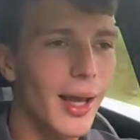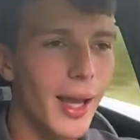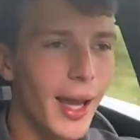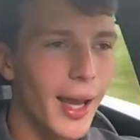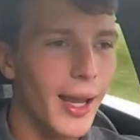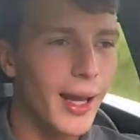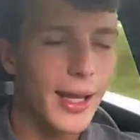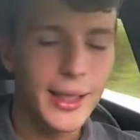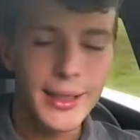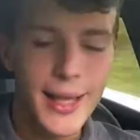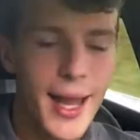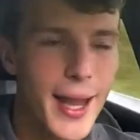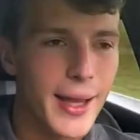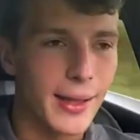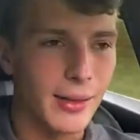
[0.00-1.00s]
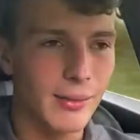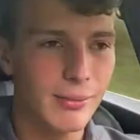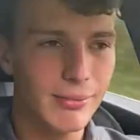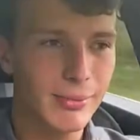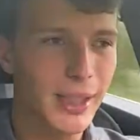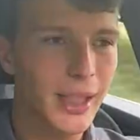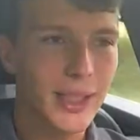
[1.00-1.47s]
And I
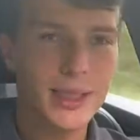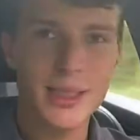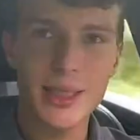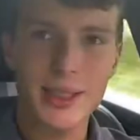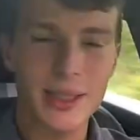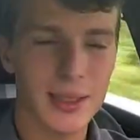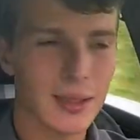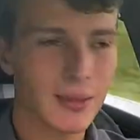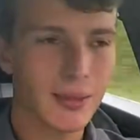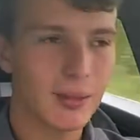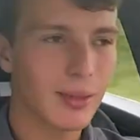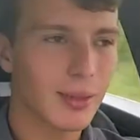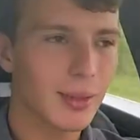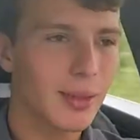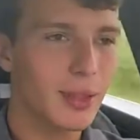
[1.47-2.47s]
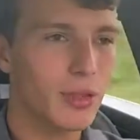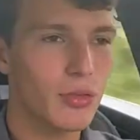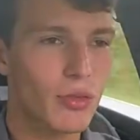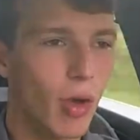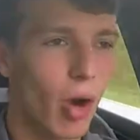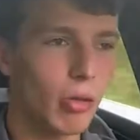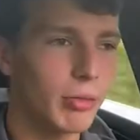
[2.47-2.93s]
can't, because it's
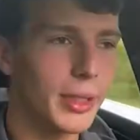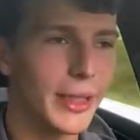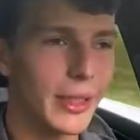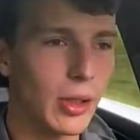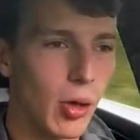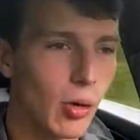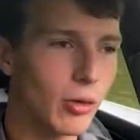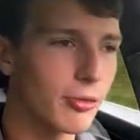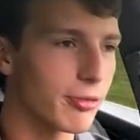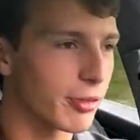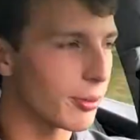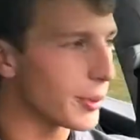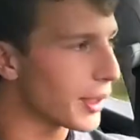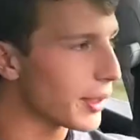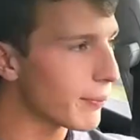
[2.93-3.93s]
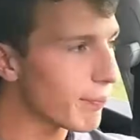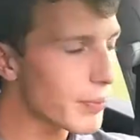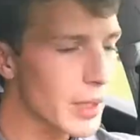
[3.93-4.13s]
already cold for me.